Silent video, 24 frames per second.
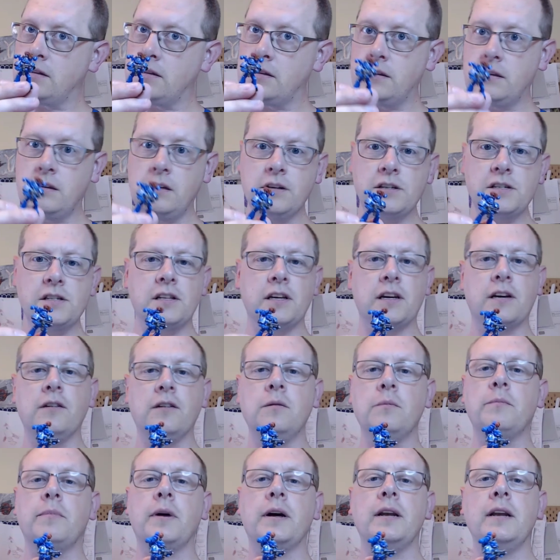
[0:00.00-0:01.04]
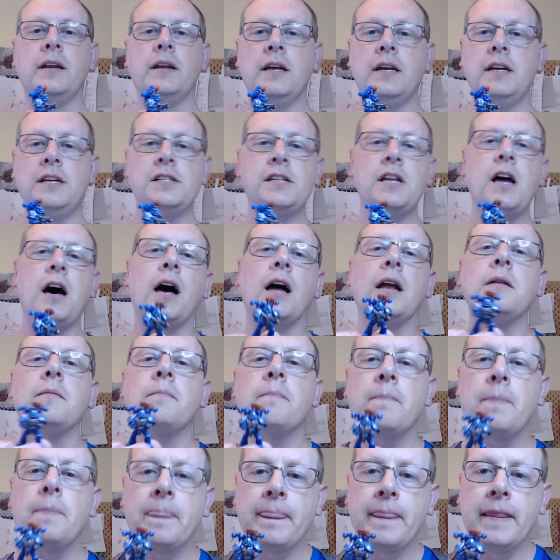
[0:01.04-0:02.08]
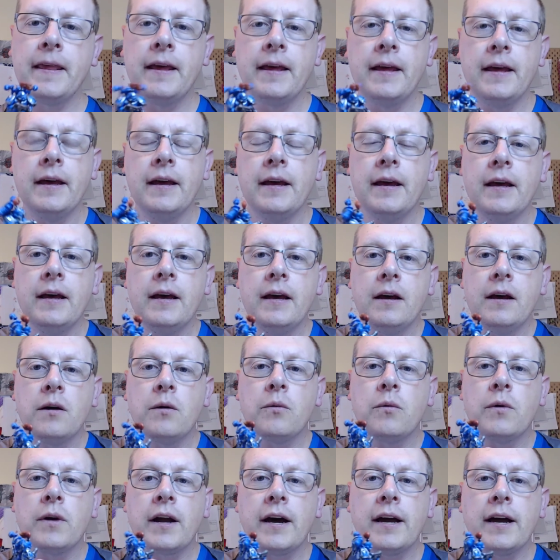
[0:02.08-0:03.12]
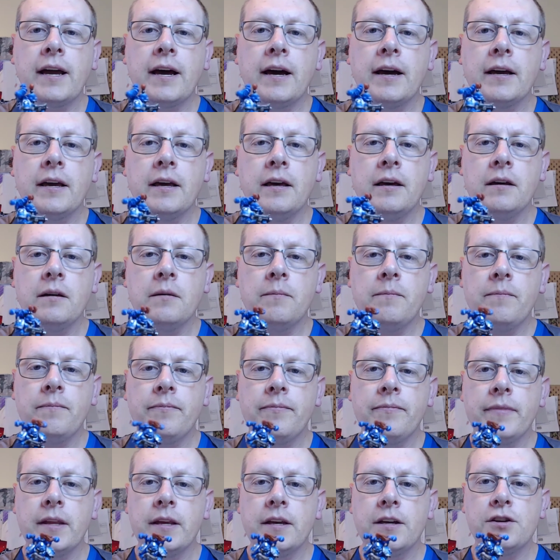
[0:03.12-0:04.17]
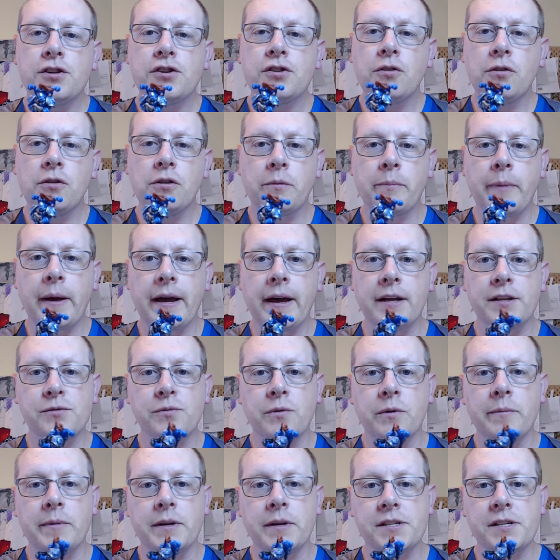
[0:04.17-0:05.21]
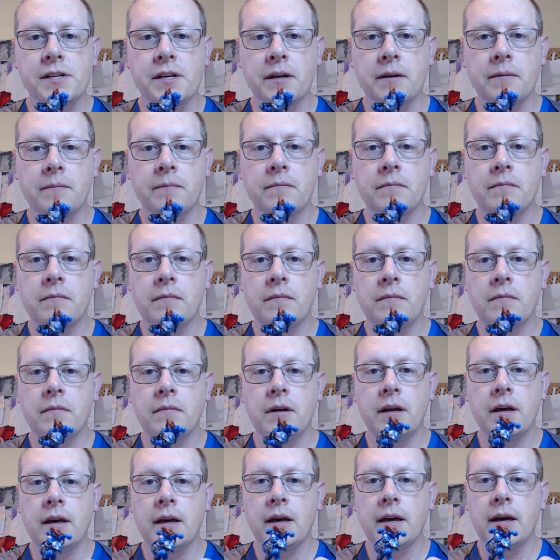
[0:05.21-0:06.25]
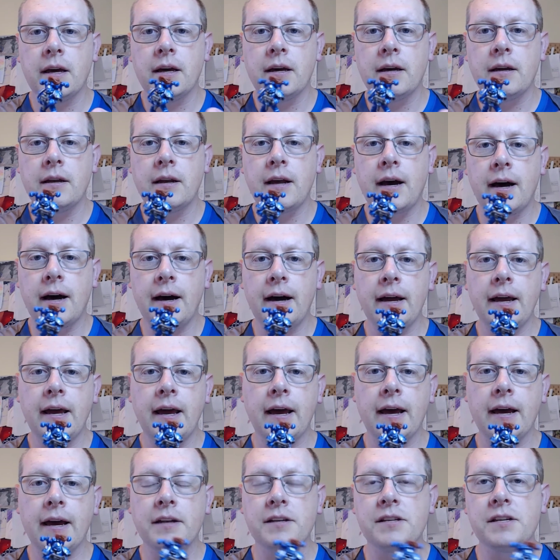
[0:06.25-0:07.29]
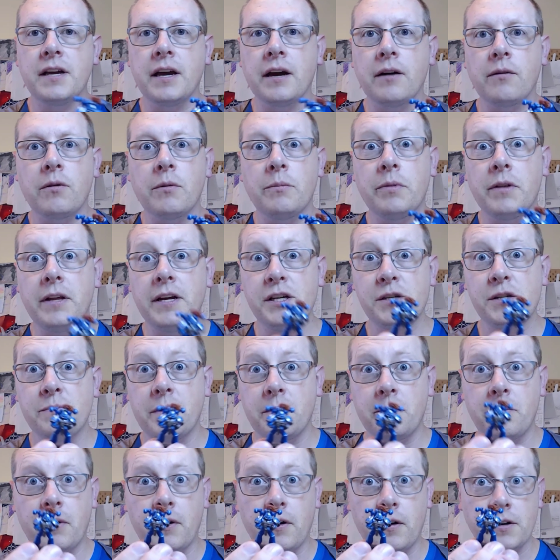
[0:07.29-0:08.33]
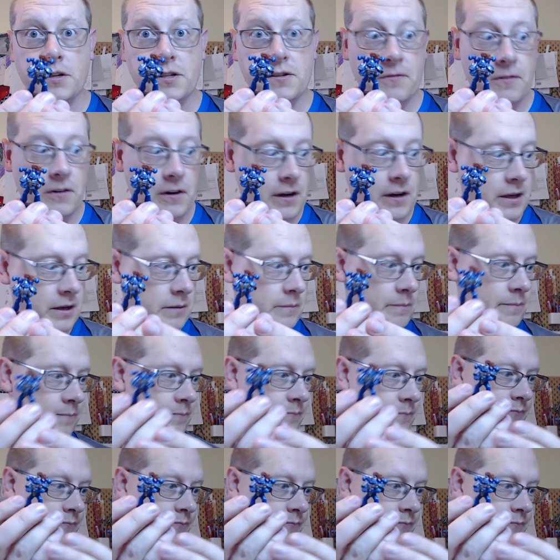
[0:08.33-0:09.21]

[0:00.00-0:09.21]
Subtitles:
Looks legal, but he's not. When I got him, his shoulder pads were missing. And I had to get replacement parts for him.